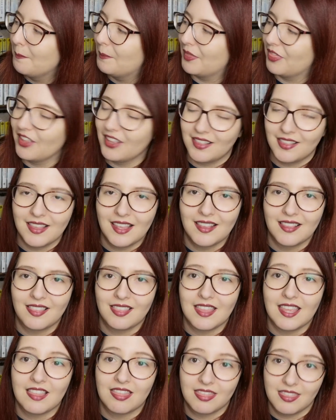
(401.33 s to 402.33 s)
but this is
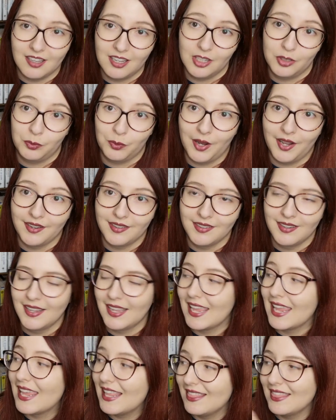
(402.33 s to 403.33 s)
the third one
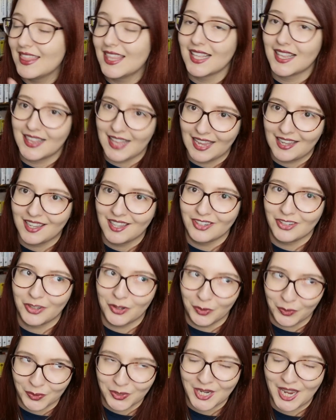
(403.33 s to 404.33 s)
in the
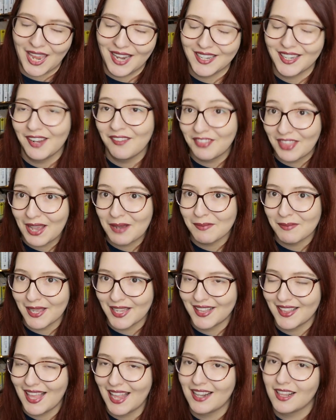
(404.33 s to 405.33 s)
second quartet, if that
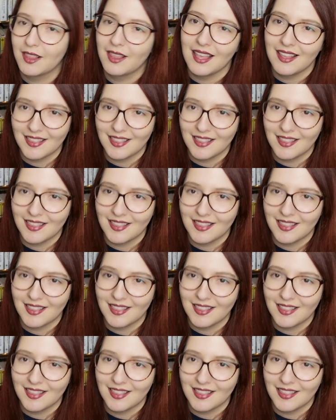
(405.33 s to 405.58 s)
makes sense.